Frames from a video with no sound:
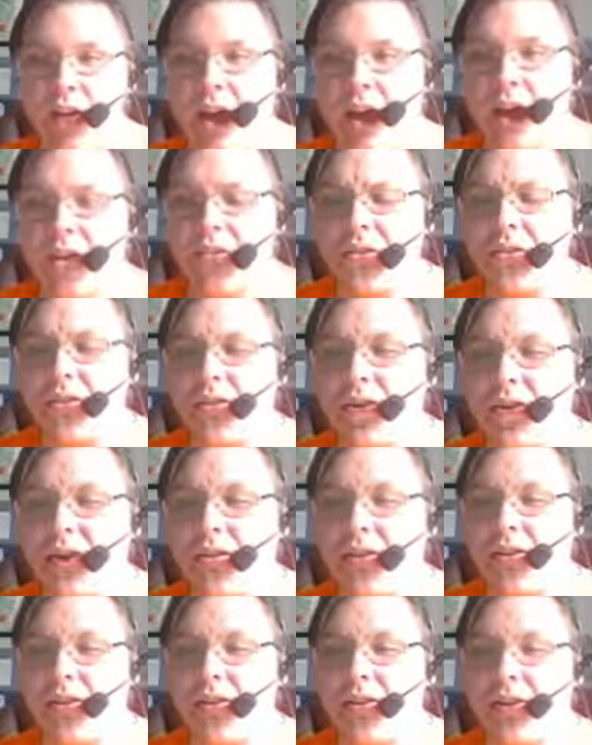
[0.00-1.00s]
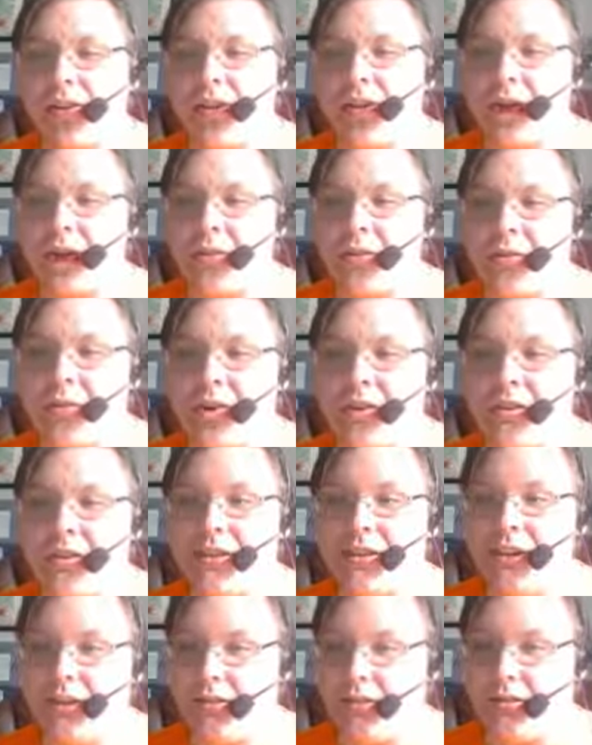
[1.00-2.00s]
I'm afraid you forgot one
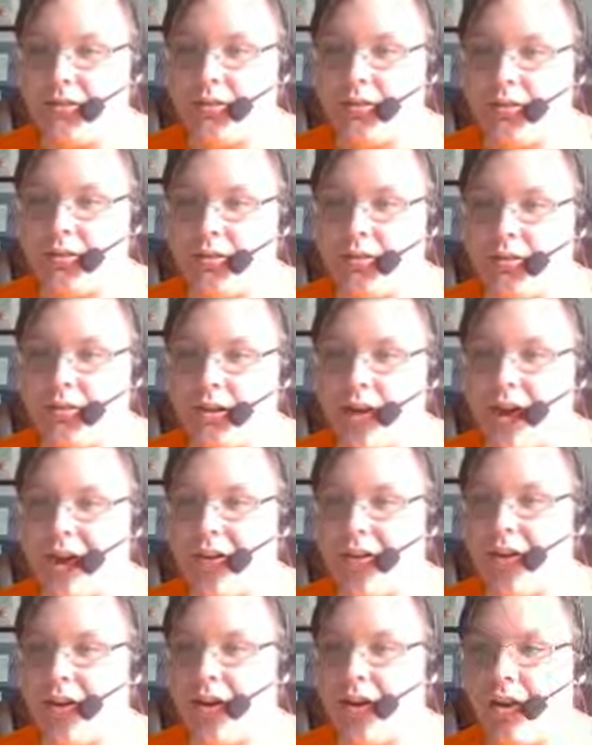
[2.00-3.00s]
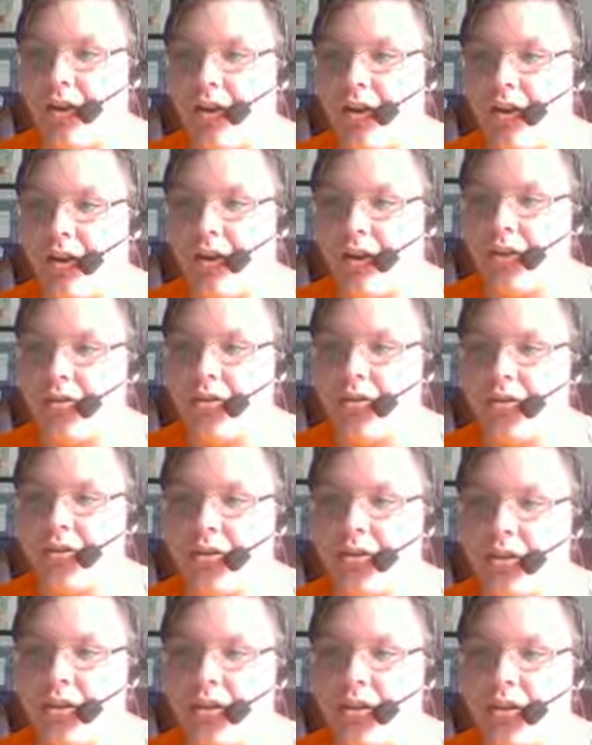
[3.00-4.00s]
thing, however.
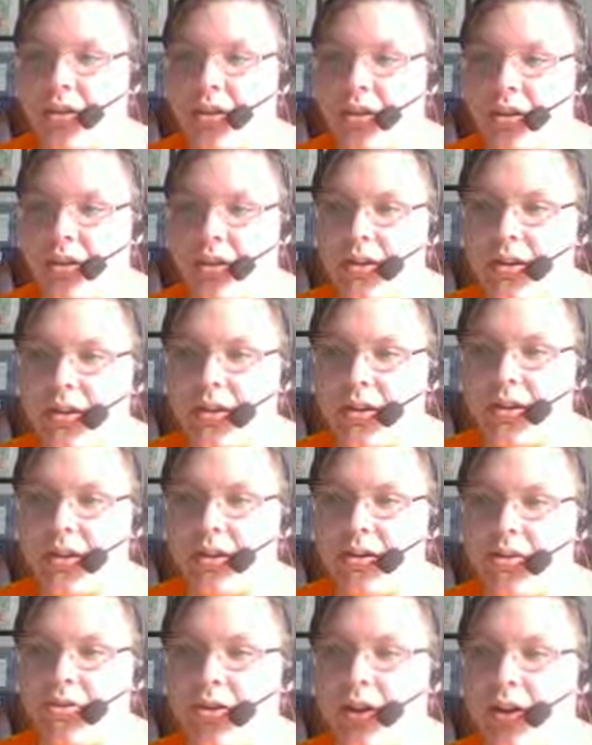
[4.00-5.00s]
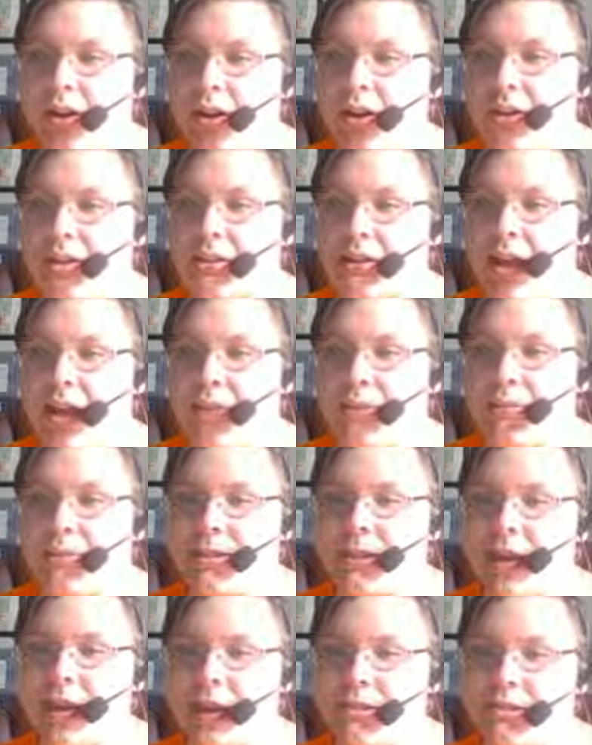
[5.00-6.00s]
Indeed, the clock is
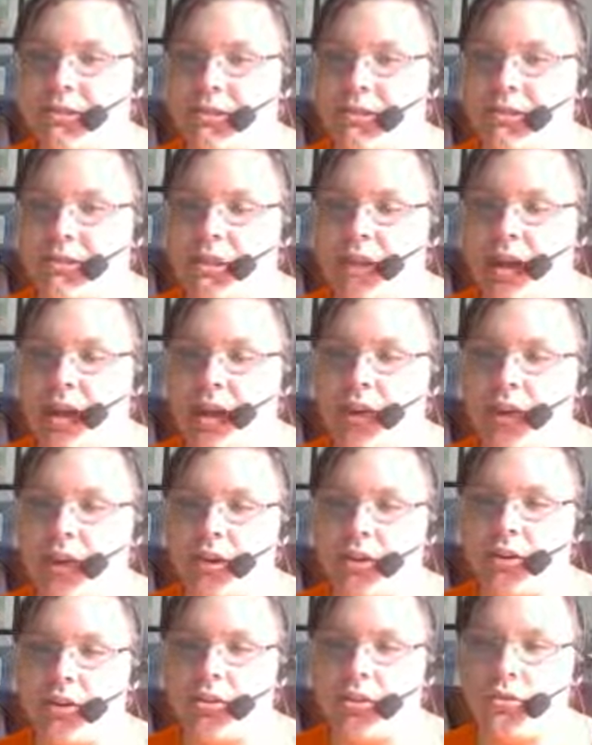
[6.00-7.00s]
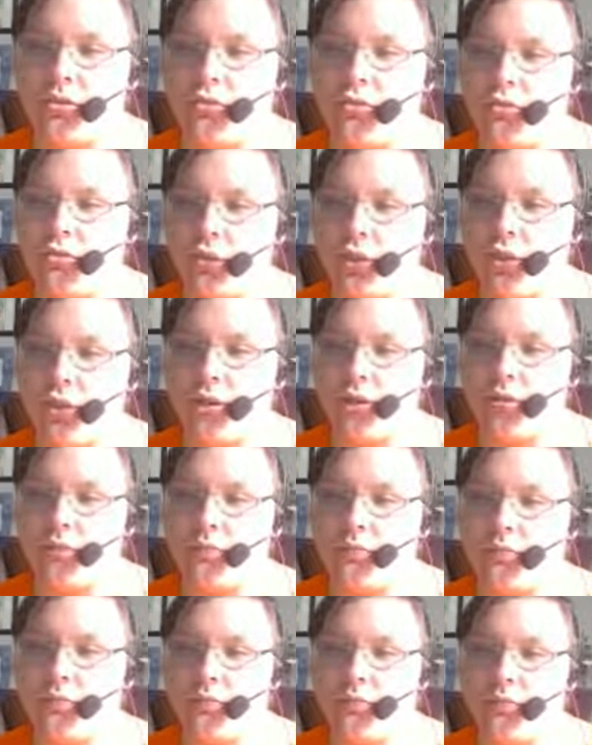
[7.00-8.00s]
empty, as you say. It couldn't ring.
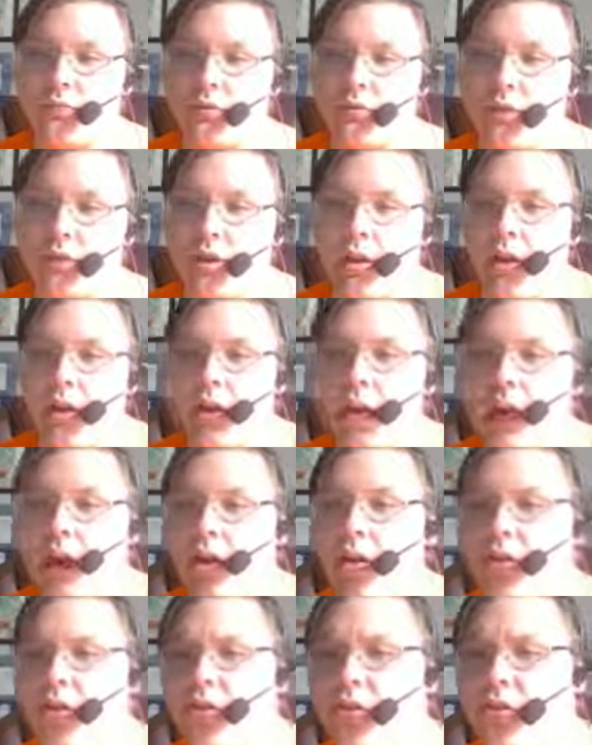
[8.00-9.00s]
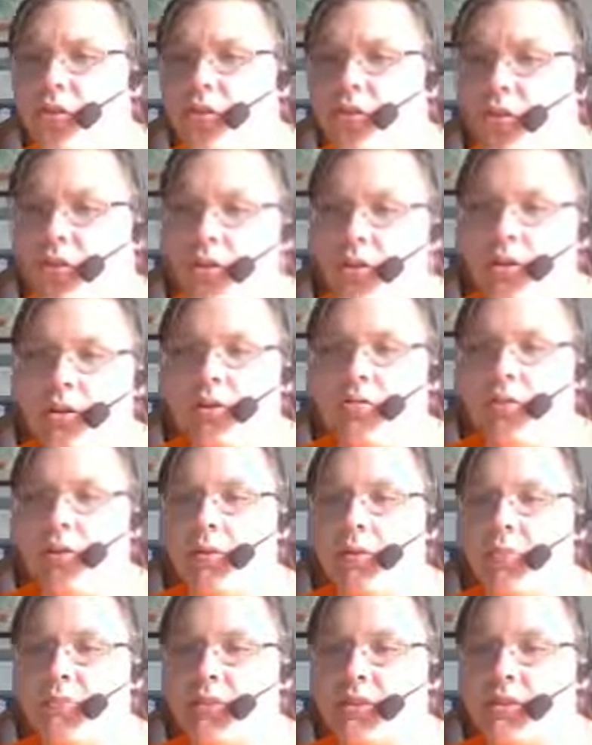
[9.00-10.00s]
However, we
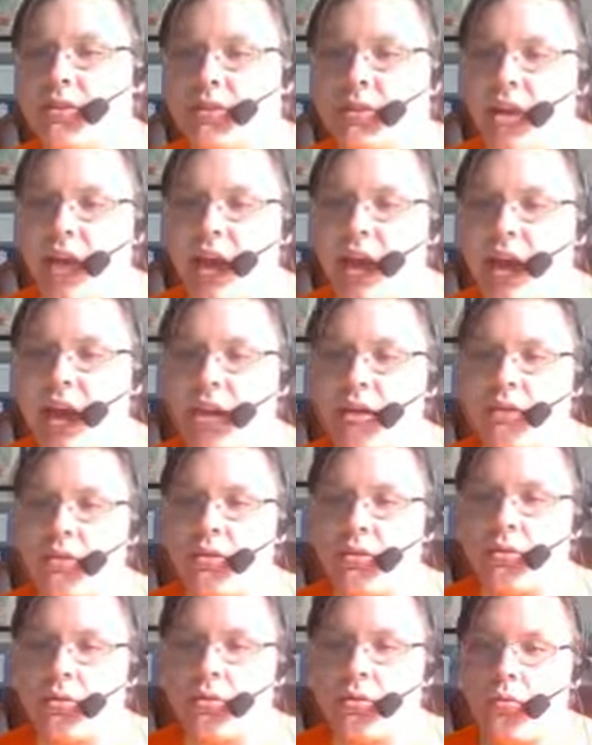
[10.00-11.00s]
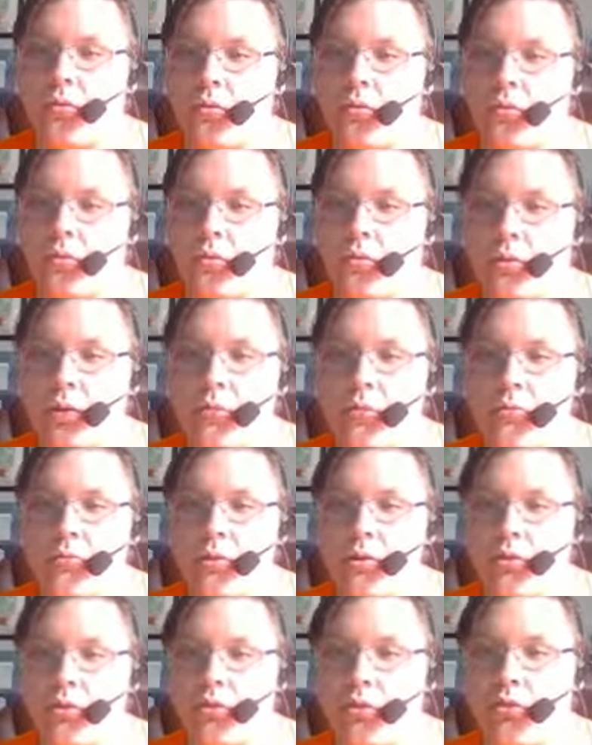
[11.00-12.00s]
must ask, when
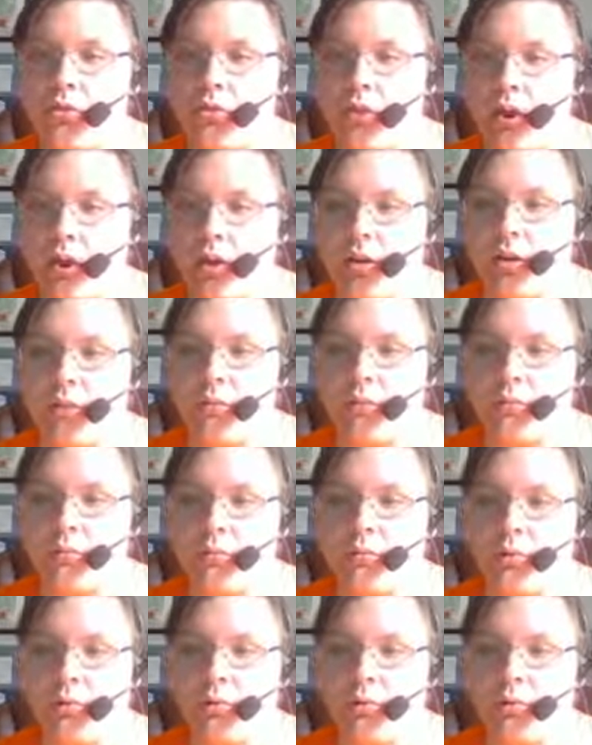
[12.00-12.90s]
was the clockwork